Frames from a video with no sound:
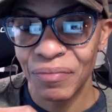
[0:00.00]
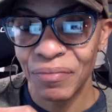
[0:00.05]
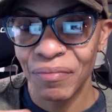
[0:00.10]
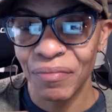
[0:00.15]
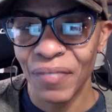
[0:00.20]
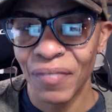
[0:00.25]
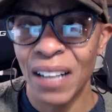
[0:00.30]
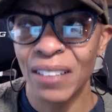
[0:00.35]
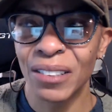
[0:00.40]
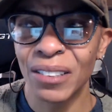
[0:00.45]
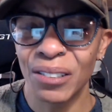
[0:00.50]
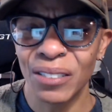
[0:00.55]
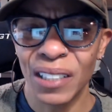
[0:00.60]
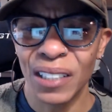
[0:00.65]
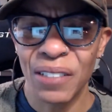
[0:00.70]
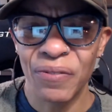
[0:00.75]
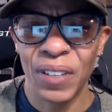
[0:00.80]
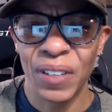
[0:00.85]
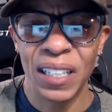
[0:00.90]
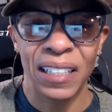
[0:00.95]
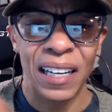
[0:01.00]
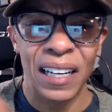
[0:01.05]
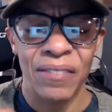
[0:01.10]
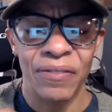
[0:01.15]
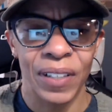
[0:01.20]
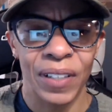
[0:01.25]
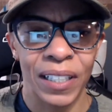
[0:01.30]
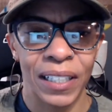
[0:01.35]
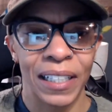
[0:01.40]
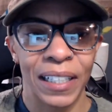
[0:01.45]
was gonna say funny, not
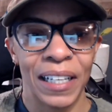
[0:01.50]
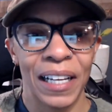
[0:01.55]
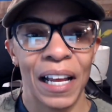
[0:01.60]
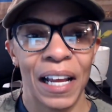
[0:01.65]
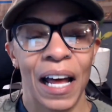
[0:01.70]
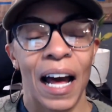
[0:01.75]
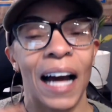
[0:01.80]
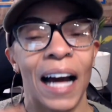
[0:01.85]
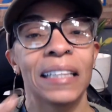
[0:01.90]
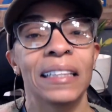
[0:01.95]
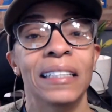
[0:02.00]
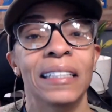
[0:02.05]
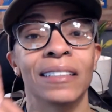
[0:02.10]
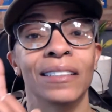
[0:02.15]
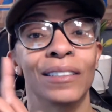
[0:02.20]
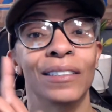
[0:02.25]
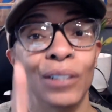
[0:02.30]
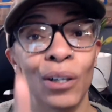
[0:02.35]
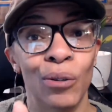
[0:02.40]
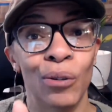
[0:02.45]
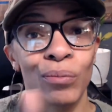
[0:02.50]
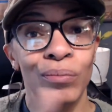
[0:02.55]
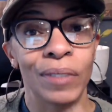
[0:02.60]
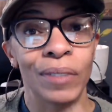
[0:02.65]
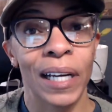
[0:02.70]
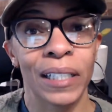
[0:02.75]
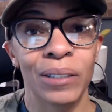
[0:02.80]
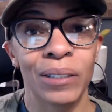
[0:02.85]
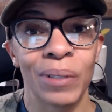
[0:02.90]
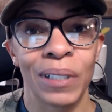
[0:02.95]
funny. I think it's dope.
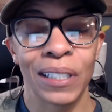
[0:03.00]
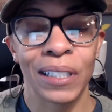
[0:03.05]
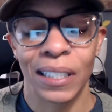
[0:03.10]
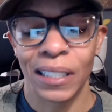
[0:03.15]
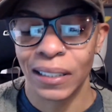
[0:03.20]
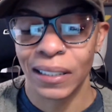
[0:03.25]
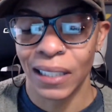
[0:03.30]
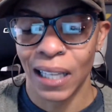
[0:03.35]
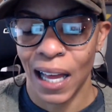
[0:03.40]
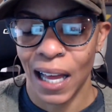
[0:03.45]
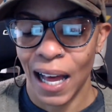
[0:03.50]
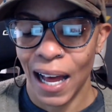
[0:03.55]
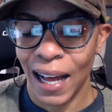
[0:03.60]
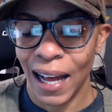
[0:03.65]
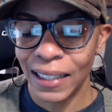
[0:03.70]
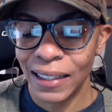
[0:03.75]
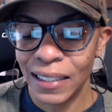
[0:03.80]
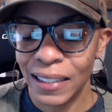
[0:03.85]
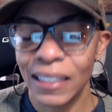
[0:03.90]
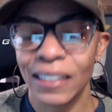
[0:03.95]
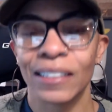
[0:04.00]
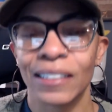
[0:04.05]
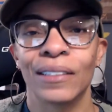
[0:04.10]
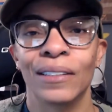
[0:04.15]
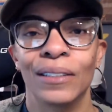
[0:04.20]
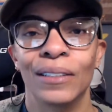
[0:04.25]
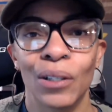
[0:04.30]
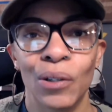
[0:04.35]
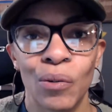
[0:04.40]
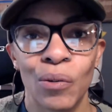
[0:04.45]
That's what it is. I think it's
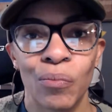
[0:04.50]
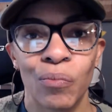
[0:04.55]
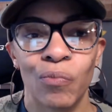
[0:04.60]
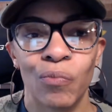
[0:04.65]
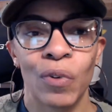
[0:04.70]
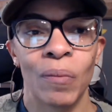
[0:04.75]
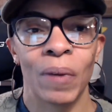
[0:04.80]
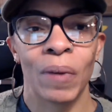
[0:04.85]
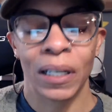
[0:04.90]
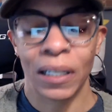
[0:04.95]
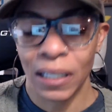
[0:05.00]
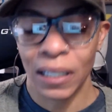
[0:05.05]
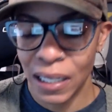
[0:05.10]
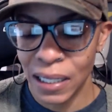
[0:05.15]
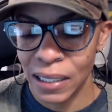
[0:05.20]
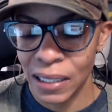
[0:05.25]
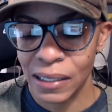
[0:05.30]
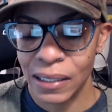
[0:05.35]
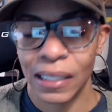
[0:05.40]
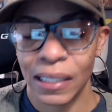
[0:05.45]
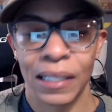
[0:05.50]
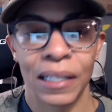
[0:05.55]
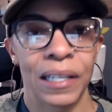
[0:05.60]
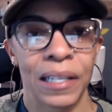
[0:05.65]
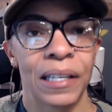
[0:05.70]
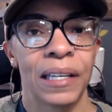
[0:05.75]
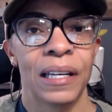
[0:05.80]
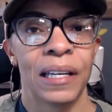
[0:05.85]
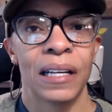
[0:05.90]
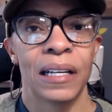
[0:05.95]
dope when my clients say
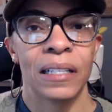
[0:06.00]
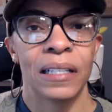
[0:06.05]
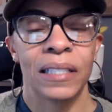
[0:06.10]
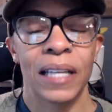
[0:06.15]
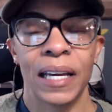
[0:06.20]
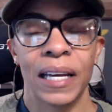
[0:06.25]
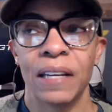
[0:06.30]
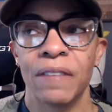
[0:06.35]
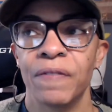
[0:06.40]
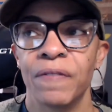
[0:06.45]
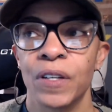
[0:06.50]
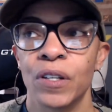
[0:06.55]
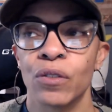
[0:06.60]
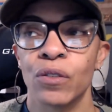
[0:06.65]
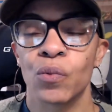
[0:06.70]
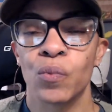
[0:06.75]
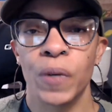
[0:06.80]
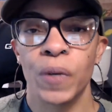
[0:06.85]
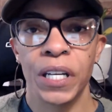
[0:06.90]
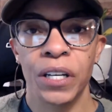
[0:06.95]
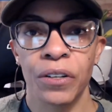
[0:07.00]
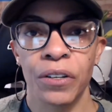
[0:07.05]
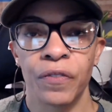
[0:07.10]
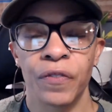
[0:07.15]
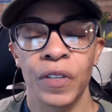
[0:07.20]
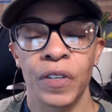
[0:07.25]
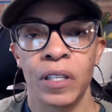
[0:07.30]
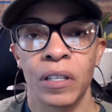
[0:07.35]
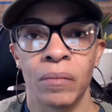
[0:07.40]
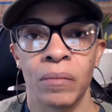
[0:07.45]
that it feels weird for
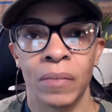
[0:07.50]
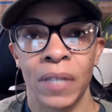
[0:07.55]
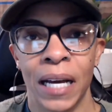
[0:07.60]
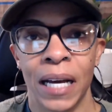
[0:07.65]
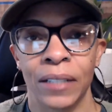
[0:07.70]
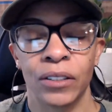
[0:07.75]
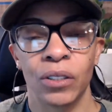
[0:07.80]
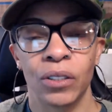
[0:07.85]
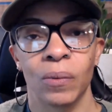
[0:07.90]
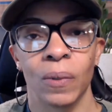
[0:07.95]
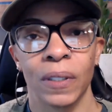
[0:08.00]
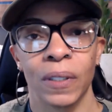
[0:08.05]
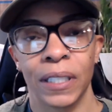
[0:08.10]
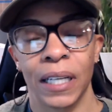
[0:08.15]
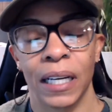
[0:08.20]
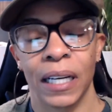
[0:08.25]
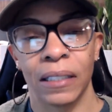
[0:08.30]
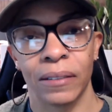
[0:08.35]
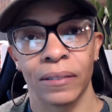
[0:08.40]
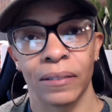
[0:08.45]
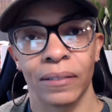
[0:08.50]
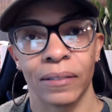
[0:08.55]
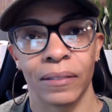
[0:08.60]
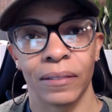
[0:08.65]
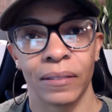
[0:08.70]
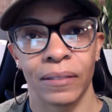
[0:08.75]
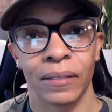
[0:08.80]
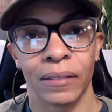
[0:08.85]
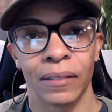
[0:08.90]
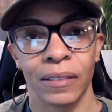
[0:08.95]
them not to work out
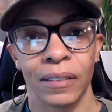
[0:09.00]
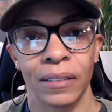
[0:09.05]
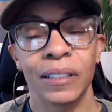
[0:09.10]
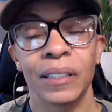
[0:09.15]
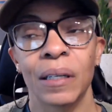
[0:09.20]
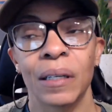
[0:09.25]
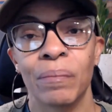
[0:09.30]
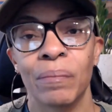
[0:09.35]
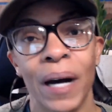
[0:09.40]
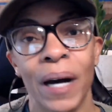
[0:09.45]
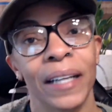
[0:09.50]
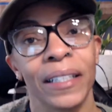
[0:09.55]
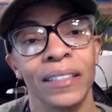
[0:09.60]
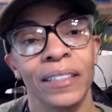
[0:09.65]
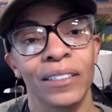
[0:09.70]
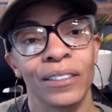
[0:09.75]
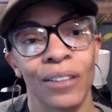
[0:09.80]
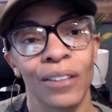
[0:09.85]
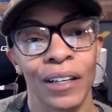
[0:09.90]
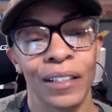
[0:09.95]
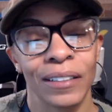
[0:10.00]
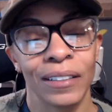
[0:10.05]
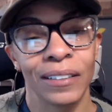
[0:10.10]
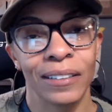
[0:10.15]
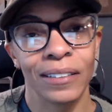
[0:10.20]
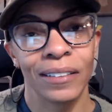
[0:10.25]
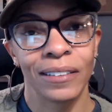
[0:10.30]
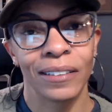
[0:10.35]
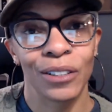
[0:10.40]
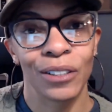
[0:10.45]
because their body starts
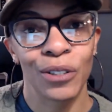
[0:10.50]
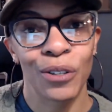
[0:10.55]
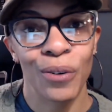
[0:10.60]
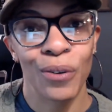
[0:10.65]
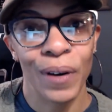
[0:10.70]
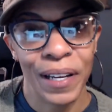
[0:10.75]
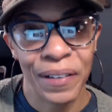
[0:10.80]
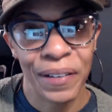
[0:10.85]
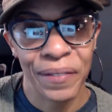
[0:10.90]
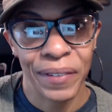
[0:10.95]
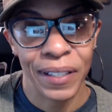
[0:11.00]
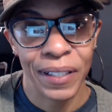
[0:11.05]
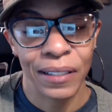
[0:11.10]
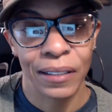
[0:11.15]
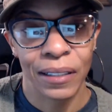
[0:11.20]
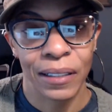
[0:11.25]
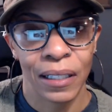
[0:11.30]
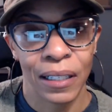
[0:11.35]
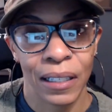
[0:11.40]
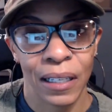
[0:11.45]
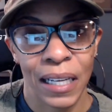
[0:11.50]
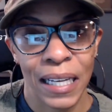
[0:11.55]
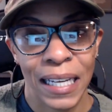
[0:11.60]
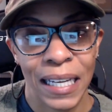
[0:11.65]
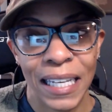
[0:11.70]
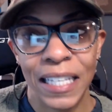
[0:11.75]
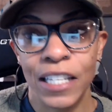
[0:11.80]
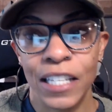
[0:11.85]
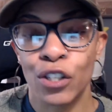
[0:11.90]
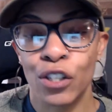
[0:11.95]
to crave it. It
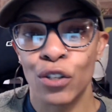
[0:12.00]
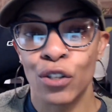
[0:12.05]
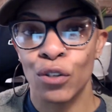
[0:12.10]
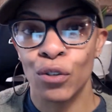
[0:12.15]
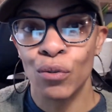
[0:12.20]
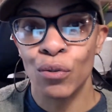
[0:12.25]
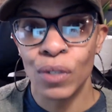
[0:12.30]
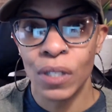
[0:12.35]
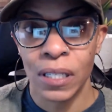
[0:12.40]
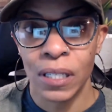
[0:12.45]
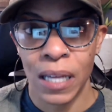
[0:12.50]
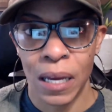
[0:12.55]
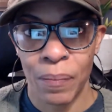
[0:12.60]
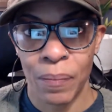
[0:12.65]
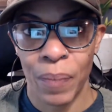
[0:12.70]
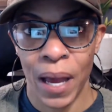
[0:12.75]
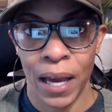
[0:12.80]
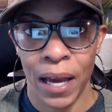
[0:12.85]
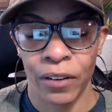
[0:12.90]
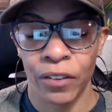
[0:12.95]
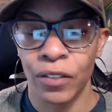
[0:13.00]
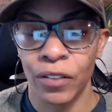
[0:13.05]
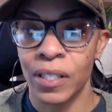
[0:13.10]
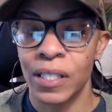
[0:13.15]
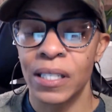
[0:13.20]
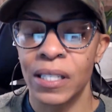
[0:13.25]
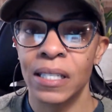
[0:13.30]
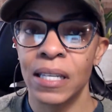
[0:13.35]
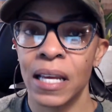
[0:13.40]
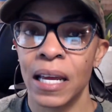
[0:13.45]
gets used to that pattern the
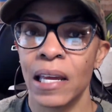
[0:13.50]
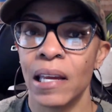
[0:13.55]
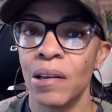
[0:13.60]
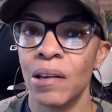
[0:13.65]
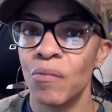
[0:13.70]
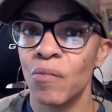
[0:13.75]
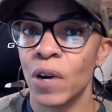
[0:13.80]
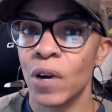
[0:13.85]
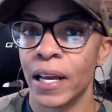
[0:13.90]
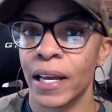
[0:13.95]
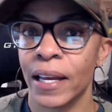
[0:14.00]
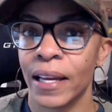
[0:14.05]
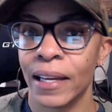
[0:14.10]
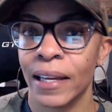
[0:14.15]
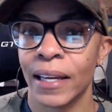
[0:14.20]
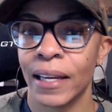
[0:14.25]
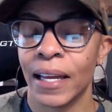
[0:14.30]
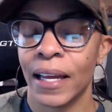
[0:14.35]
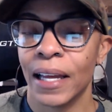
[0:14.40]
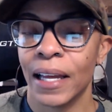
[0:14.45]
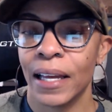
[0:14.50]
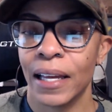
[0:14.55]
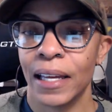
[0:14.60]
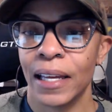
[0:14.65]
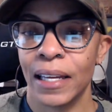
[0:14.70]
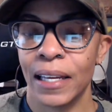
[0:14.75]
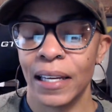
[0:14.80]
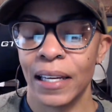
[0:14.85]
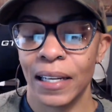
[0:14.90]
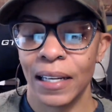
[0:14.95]
same way
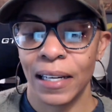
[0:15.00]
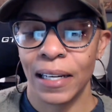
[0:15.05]
it